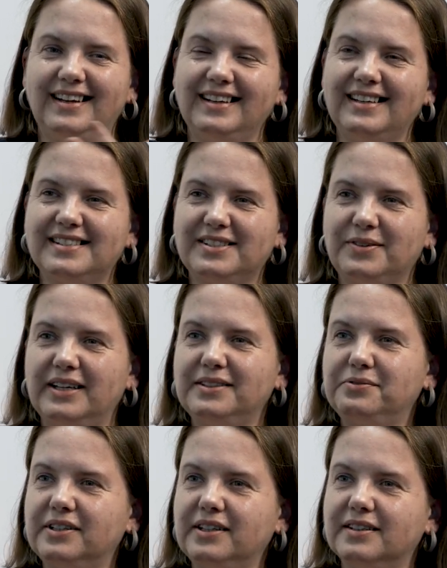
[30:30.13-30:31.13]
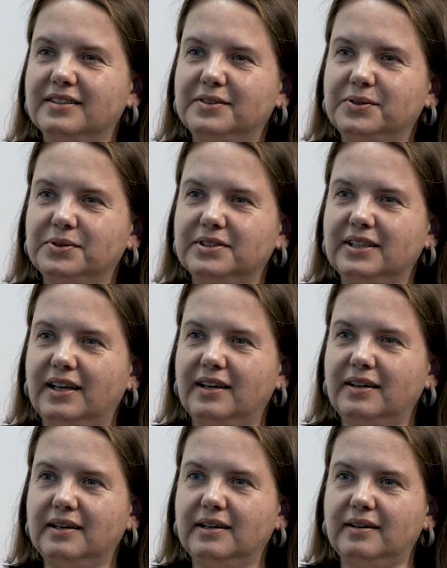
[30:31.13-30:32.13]
it's quite difficult to
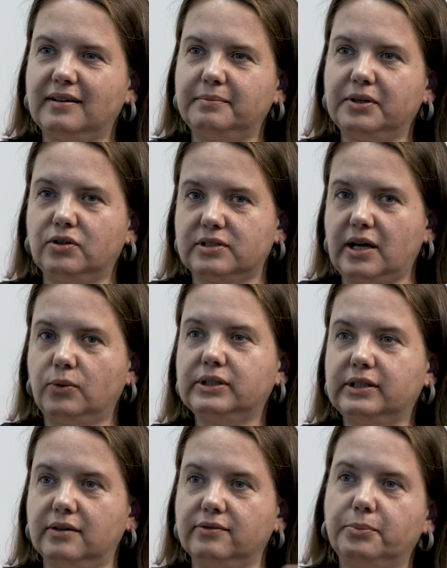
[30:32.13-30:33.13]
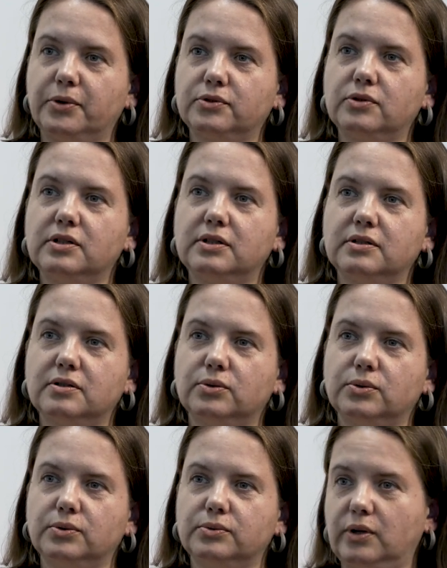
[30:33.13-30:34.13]
say, because I would give opportunities
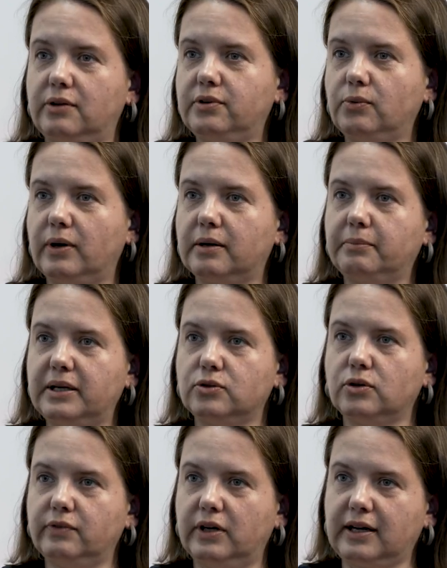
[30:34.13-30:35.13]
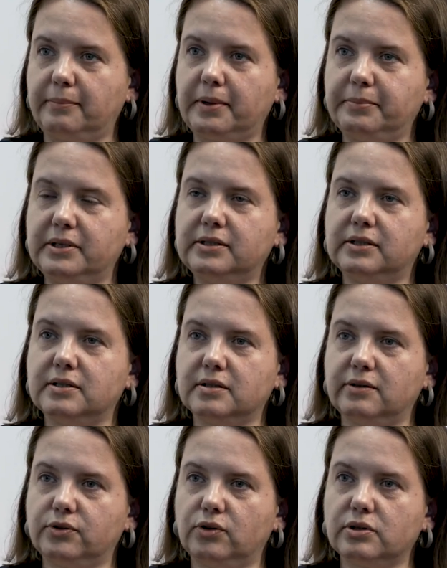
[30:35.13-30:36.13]
to everyone based on their capabilities,
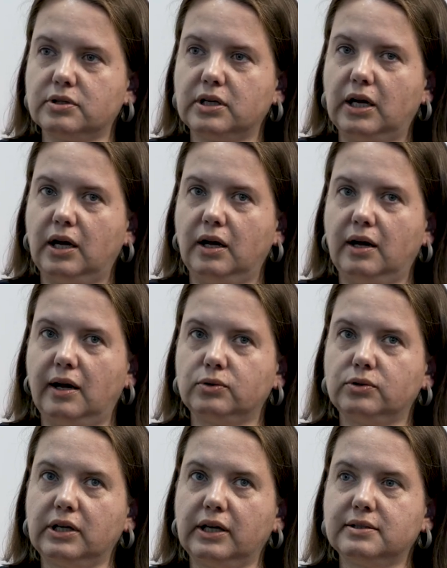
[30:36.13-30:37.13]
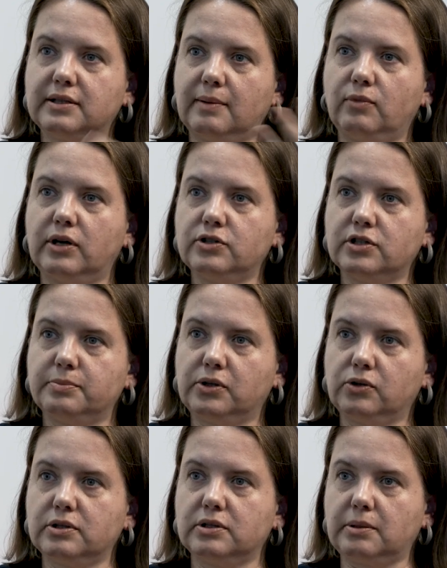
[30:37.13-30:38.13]
of course. I wouldn't get someone just
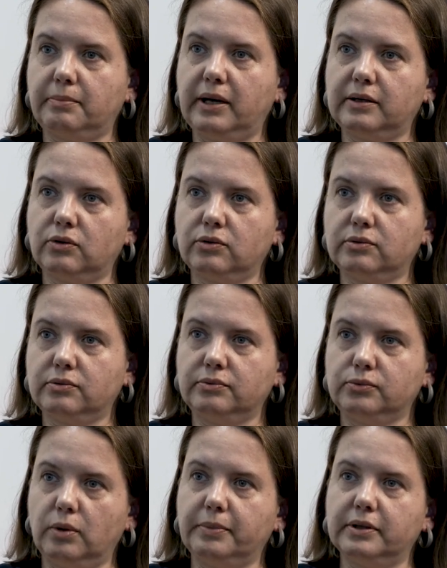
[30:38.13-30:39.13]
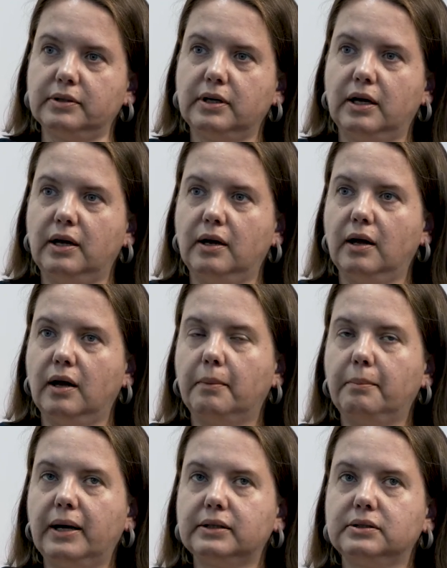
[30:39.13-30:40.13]
because it's a man or woman,
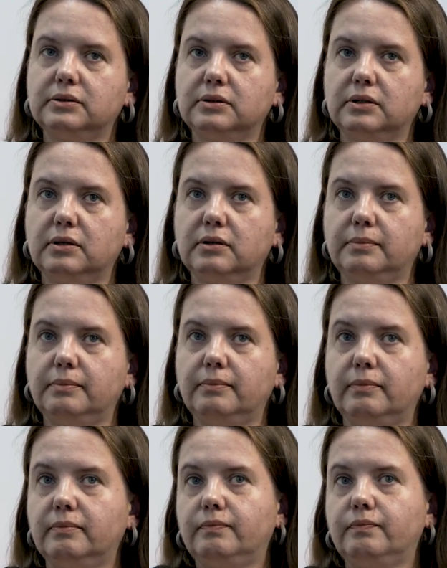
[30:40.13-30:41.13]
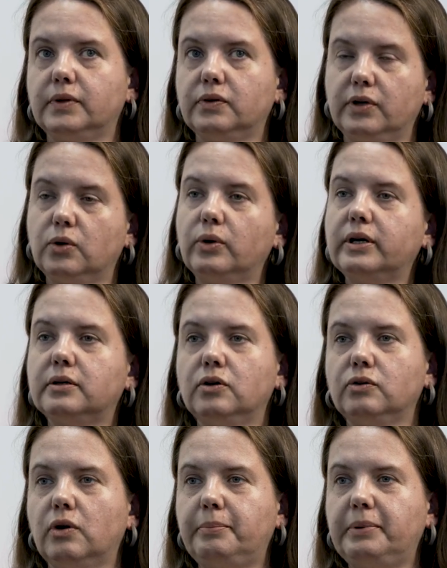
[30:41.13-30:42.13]
but there were
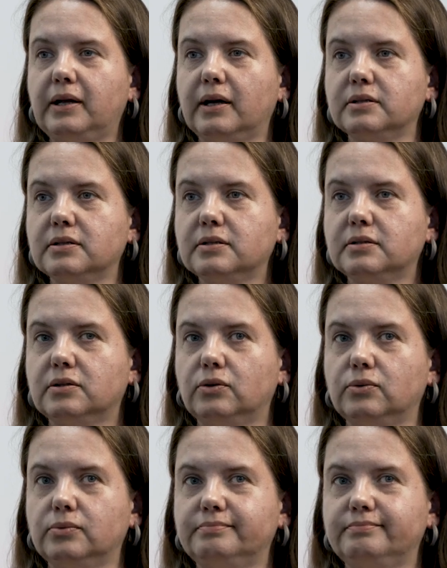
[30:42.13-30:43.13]
no applicants. So